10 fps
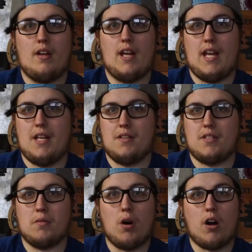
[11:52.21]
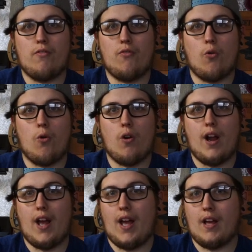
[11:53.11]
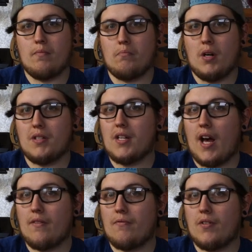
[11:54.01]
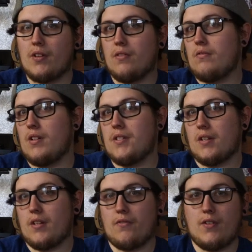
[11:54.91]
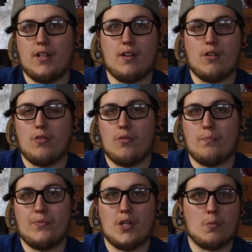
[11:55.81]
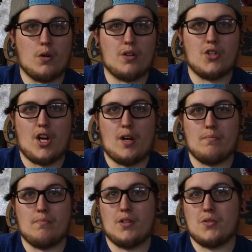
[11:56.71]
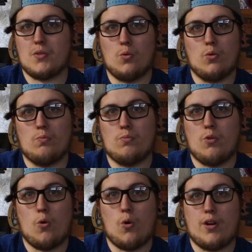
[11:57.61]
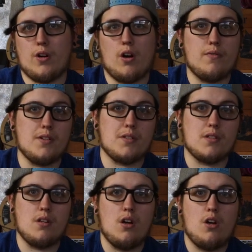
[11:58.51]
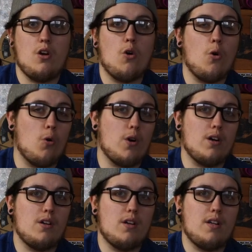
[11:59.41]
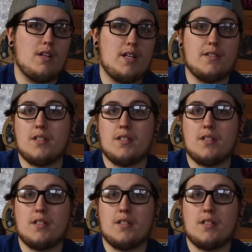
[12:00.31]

Is the Mark IV a must-have for you? Is it going to fit your home, your workshop, your school, or your office? Or is